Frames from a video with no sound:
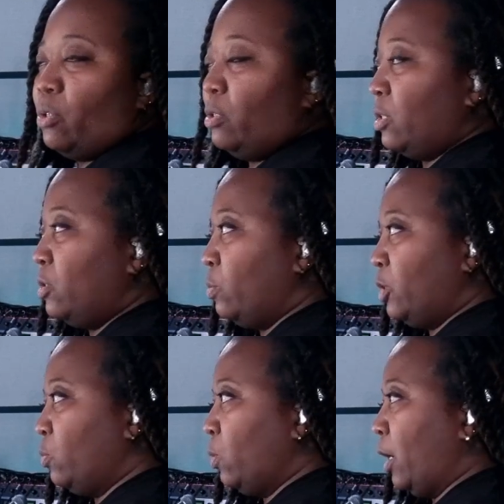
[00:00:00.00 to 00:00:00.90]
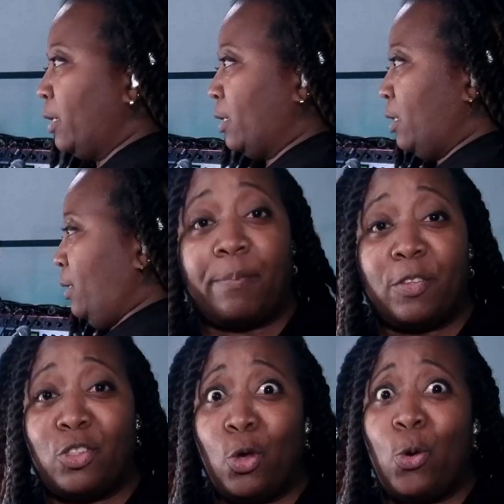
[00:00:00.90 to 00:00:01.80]
You can do what you want.
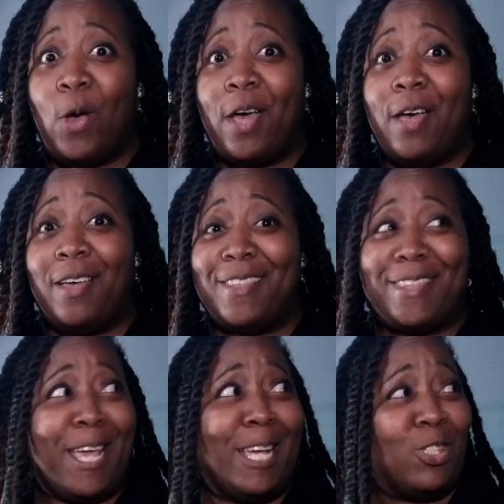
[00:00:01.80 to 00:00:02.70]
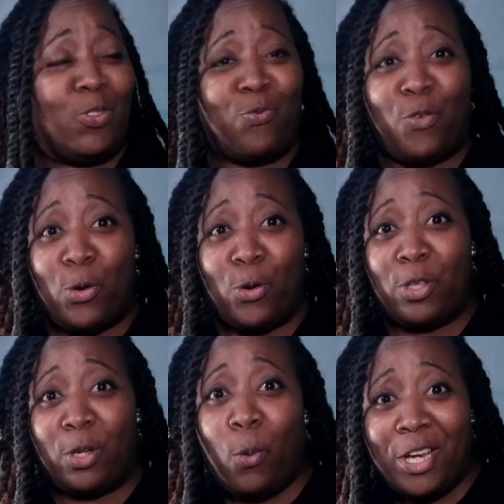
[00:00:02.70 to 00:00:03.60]
So thanks for the
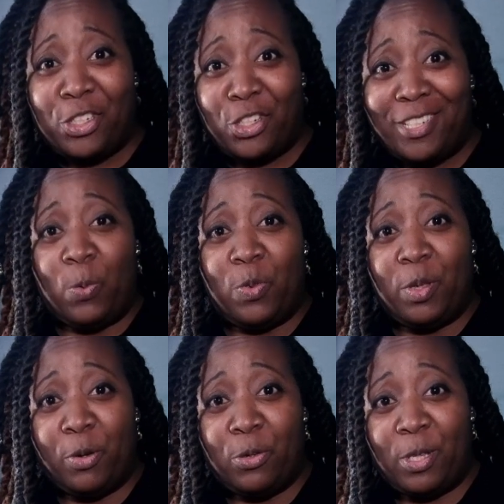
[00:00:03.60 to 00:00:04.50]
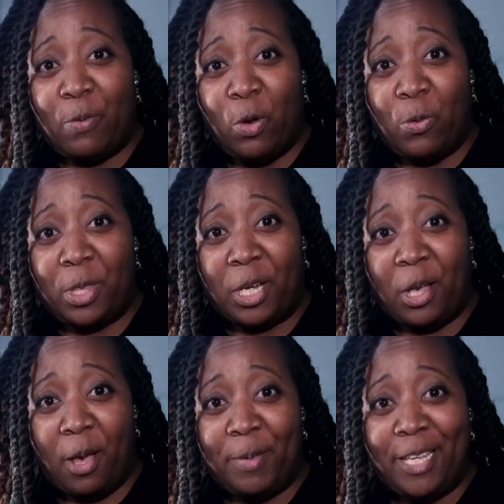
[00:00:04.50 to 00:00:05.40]
question, the person that wrote in the
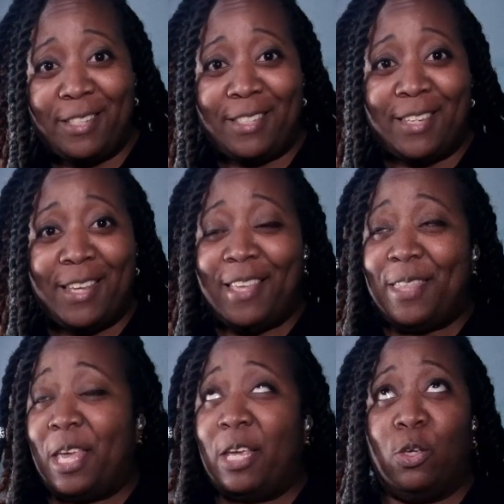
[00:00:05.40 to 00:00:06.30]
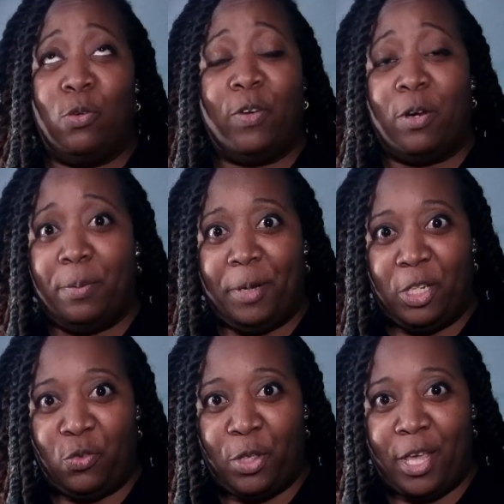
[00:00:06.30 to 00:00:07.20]
comments. Thank you very
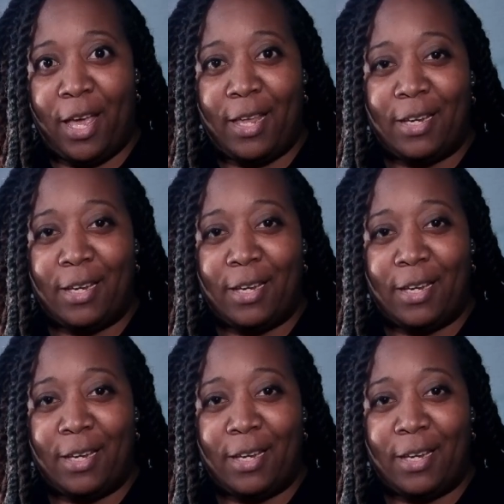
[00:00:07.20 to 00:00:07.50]
much for that.